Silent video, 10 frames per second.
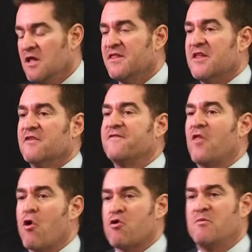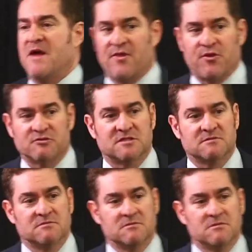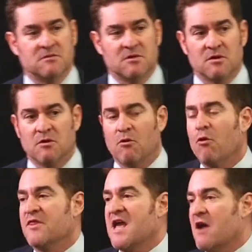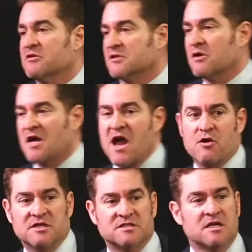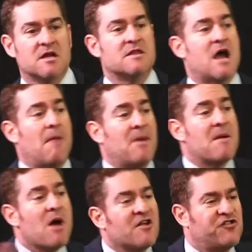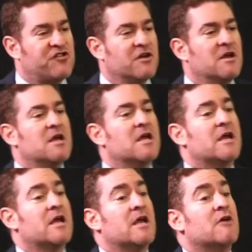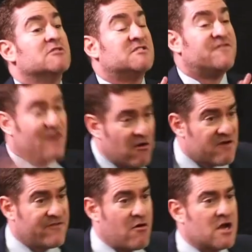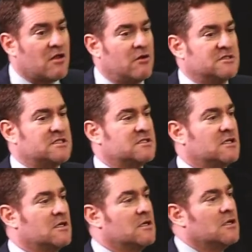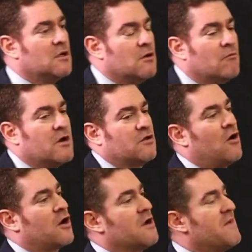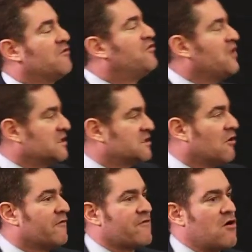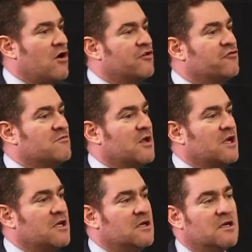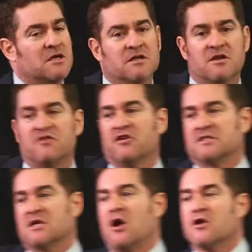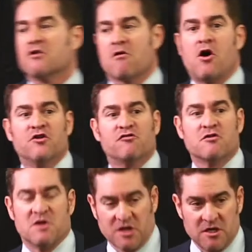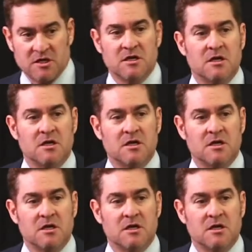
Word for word: than the Florida Panthers or the Arizona Coyotes. Not by much, it was very, very close. We're talking about just over 100 million to just under 100 million.